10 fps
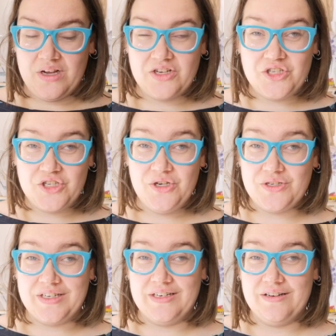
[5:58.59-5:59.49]
a
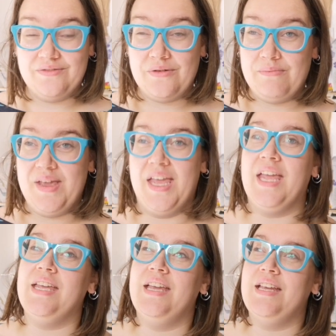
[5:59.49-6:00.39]
student for
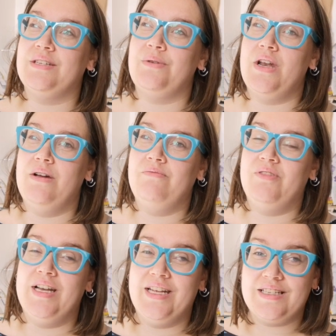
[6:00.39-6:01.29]
me is when I'm
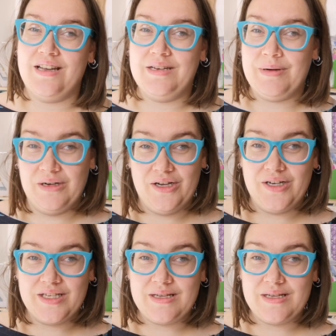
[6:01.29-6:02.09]
really excited about learning